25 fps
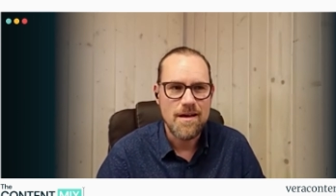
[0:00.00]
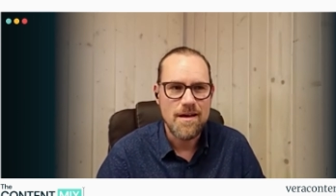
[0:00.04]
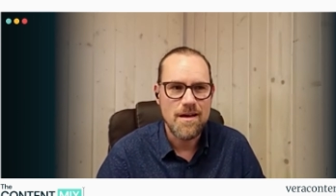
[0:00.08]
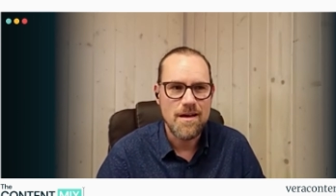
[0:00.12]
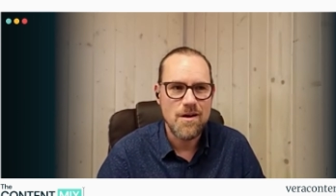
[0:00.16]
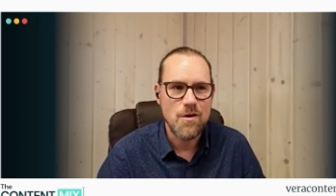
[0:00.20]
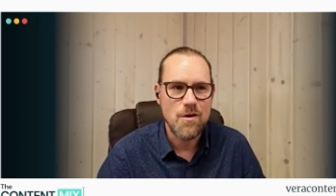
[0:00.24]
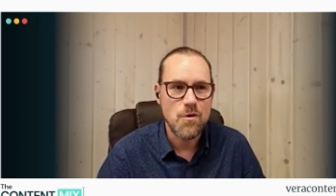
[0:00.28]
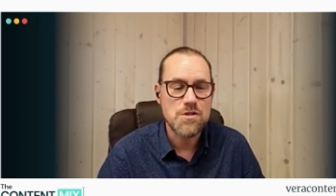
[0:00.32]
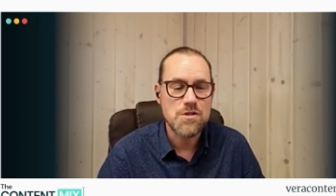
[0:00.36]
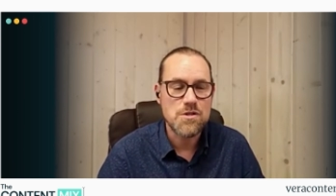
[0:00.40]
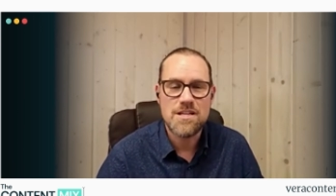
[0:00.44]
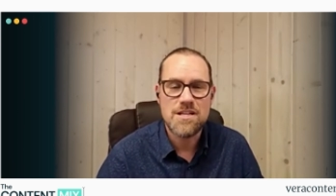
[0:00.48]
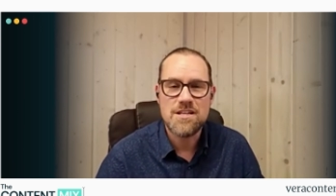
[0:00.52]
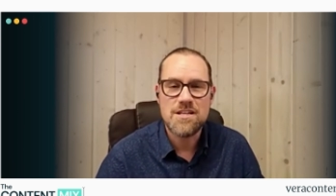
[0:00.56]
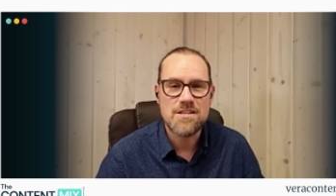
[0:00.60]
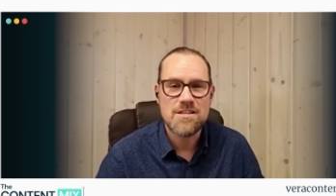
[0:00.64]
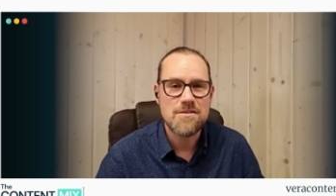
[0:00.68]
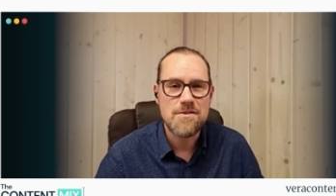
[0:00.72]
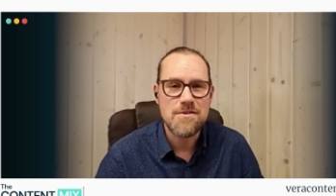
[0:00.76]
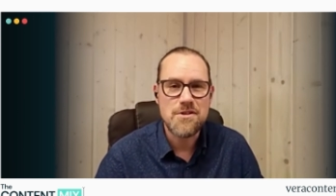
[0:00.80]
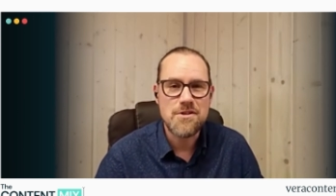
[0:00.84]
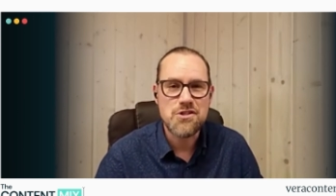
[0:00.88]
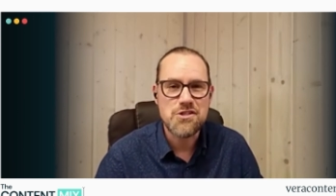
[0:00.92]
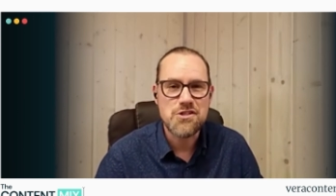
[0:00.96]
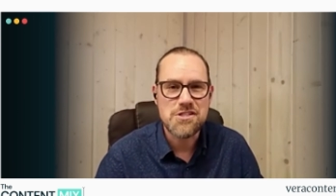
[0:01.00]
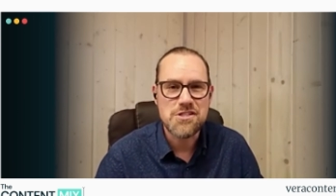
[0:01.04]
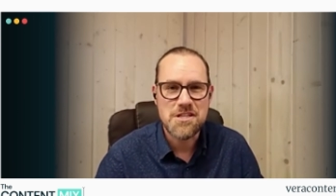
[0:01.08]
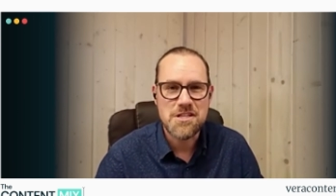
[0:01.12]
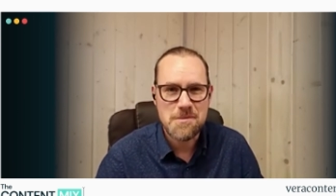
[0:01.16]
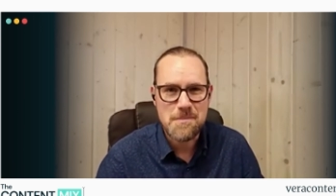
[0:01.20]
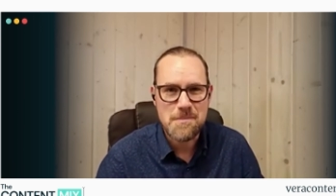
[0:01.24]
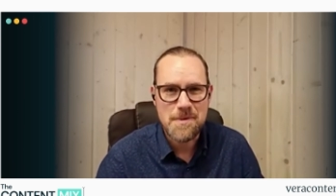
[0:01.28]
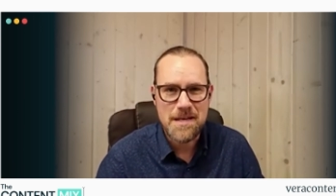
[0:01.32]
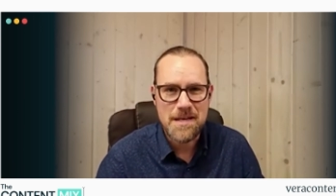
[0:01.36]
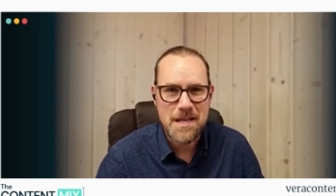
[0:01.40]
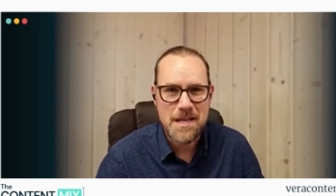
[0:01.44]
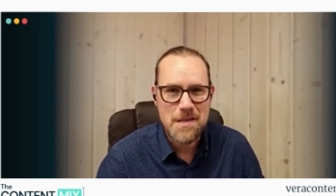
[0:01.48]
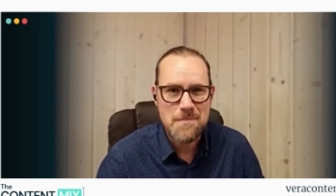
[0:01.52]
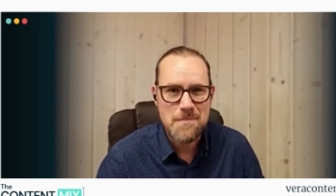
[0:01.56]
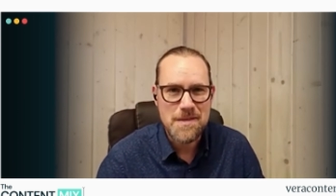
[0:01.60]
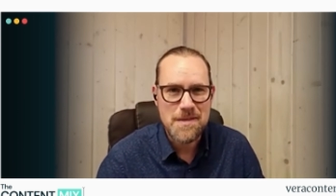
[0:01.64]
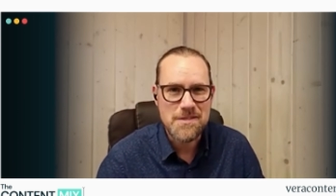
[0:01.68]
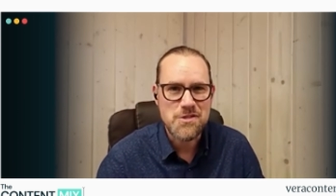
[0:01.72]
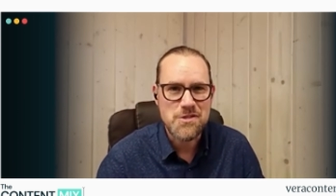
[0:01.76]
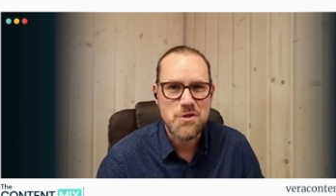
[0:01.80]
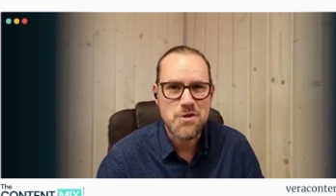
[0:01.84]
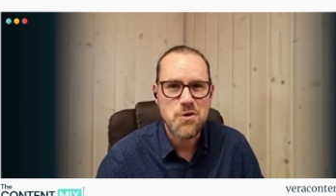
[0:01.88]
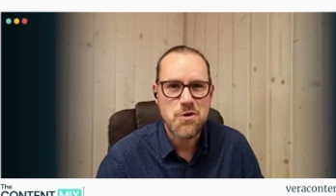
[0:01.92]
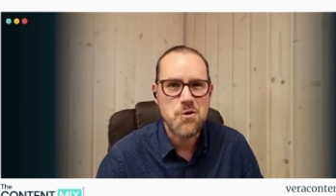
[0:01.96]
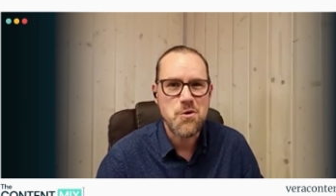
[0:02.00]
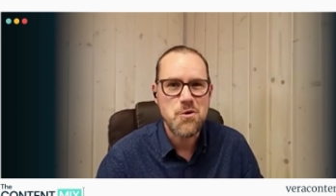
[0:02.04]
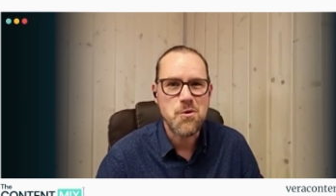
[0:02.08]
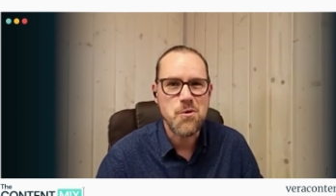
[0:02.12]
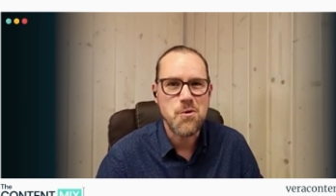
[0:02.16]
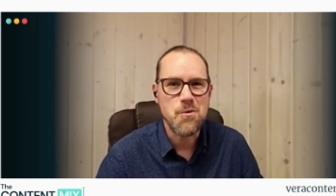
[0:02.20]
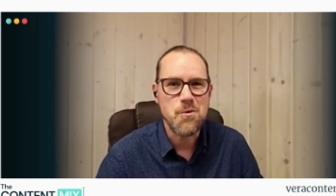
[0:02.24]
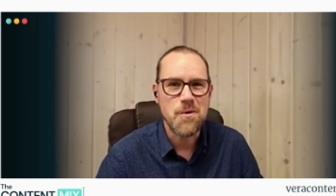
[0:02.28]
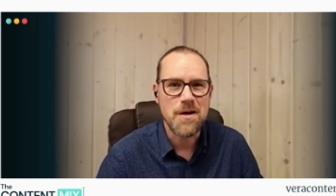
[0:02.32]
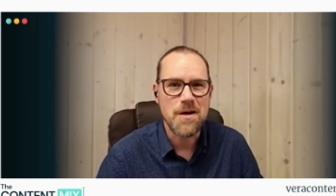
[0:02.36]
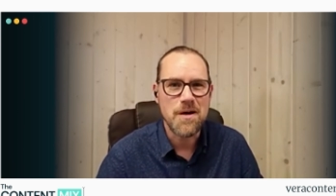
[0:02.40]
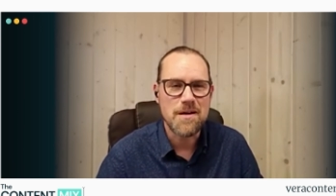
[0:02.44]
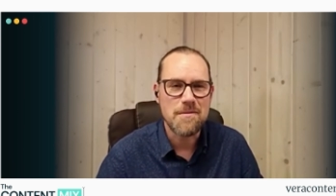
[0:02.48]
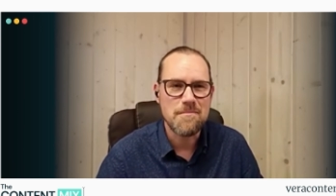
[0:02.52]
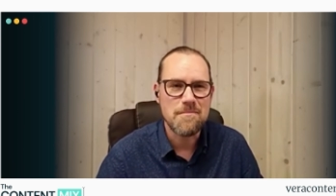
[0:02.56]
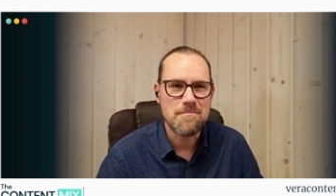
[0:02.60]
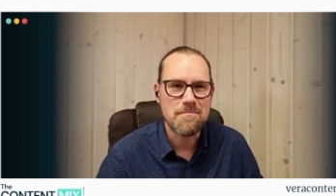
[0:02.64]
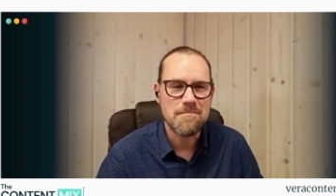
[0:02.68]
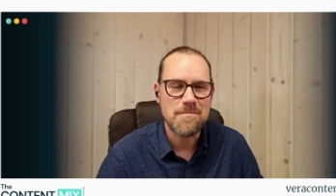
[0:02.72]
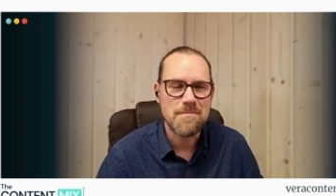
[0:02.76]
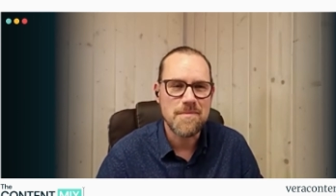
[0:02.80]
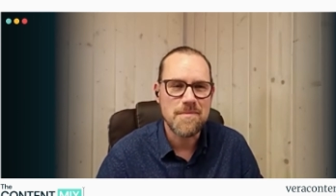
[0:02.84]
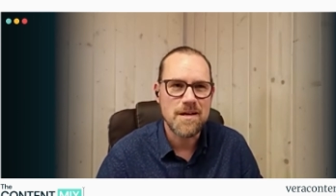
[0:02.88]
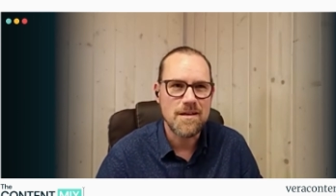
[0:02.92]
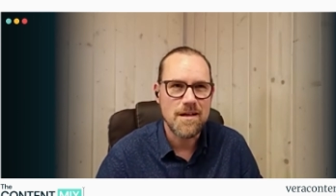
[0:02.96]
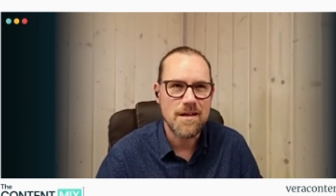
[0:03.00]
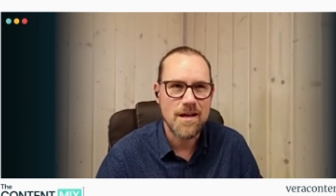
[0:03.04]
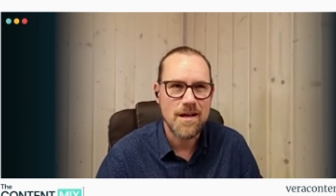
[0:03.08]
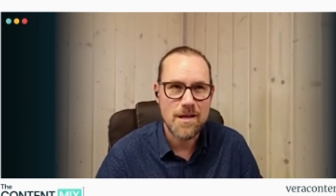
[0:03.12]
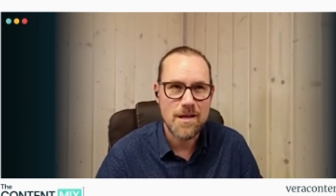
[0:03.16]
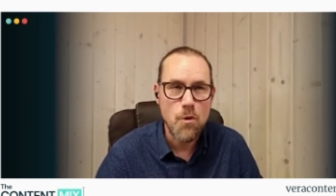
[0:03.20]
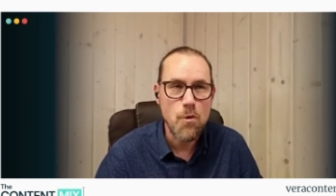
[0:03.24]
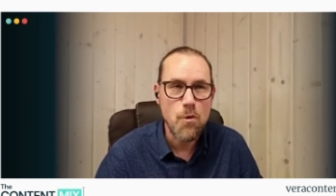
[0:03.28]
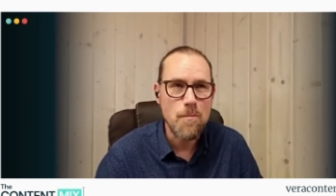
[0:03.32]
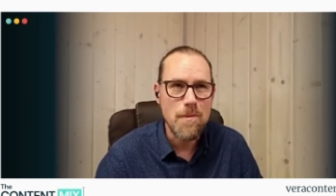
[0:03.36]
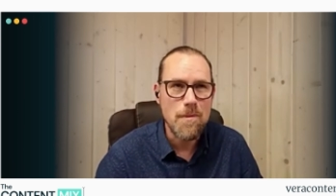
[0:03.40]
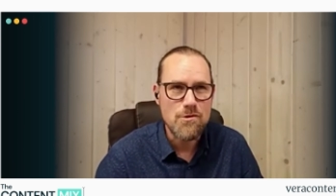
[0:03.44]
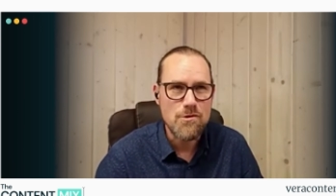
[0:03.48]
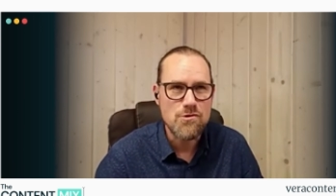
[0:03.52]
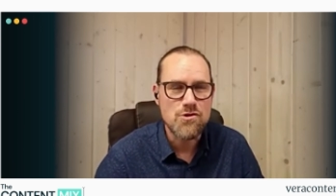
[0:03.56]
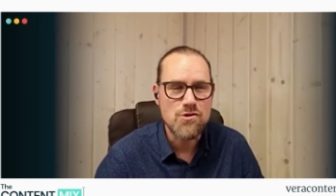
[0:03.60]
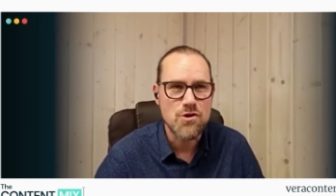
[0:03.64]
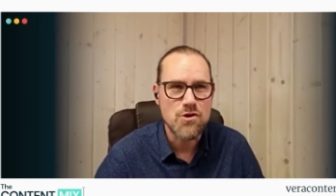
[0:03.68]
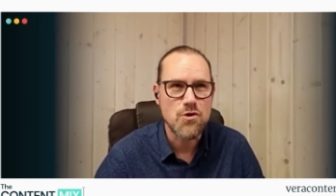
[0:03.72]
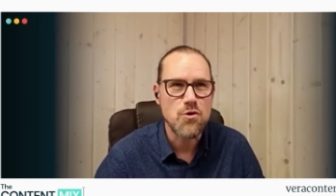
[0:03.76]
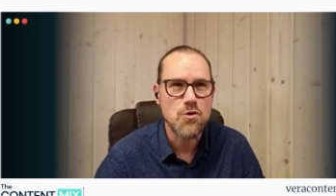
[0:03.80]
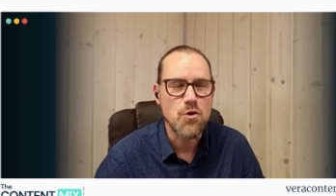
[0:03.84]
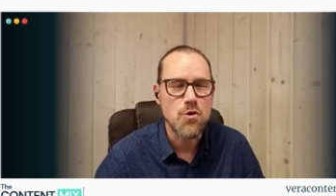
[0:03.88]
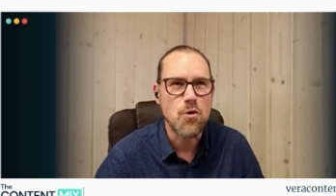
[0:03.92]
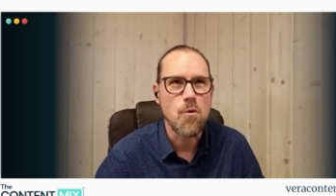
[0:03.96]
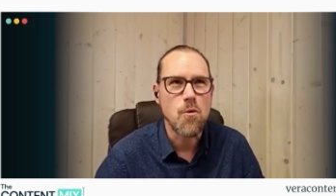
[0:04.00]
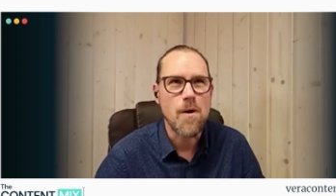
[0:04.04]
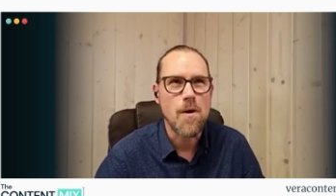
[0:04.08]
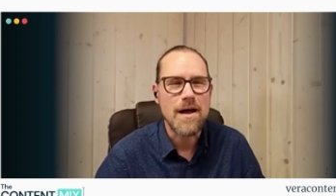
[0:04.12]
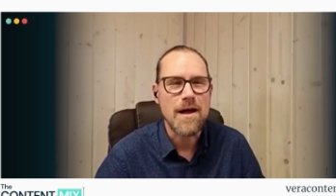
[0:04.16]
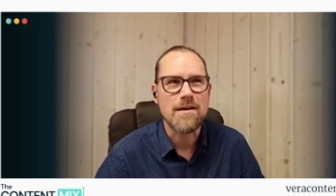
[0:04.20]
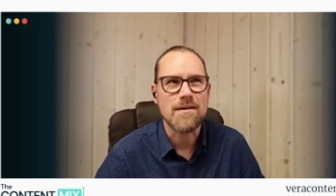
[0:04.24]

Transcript: Alternatively, just type my name into Google. I'm almost a Google whack.